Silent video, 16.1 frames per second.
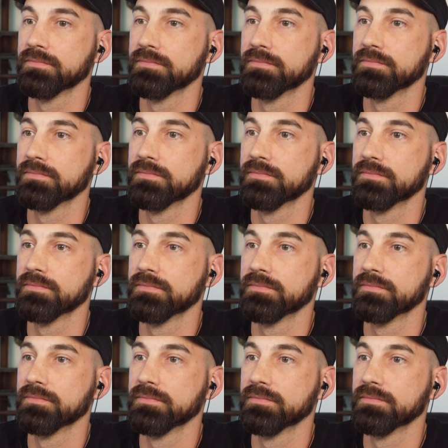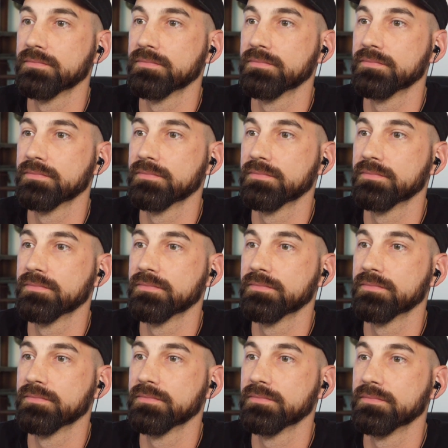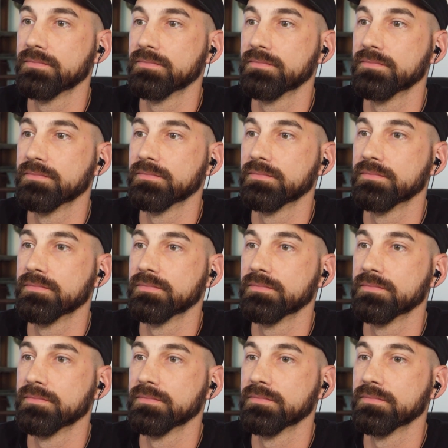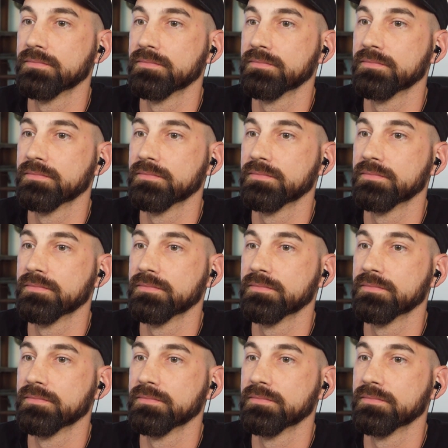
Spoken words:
(not speaking)